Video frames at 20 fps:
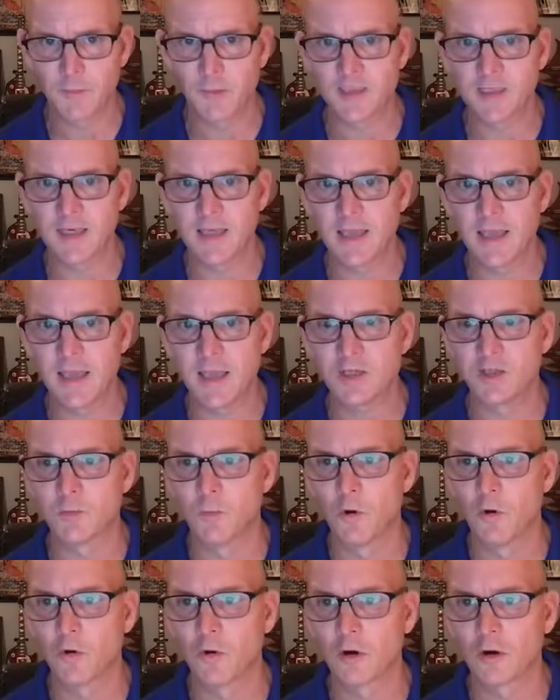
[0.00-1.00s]
us engage
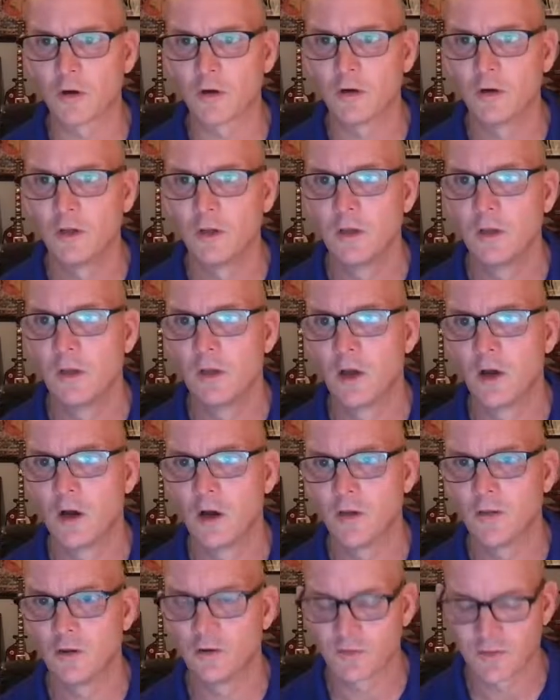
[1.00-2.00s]
more
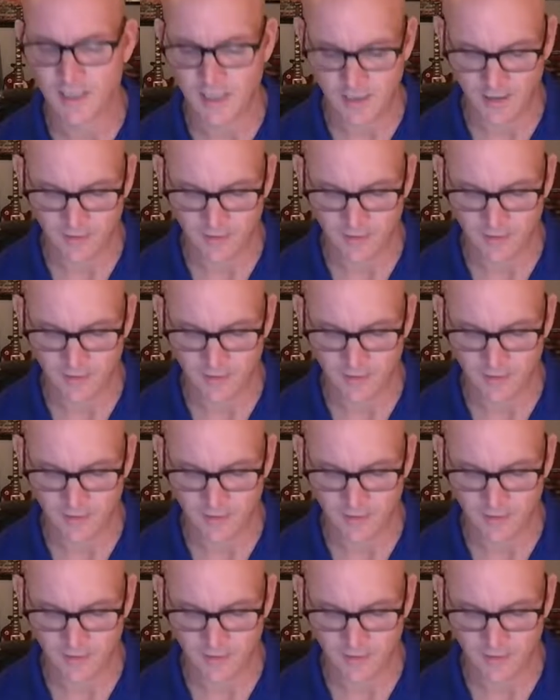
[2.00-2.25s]
on those kind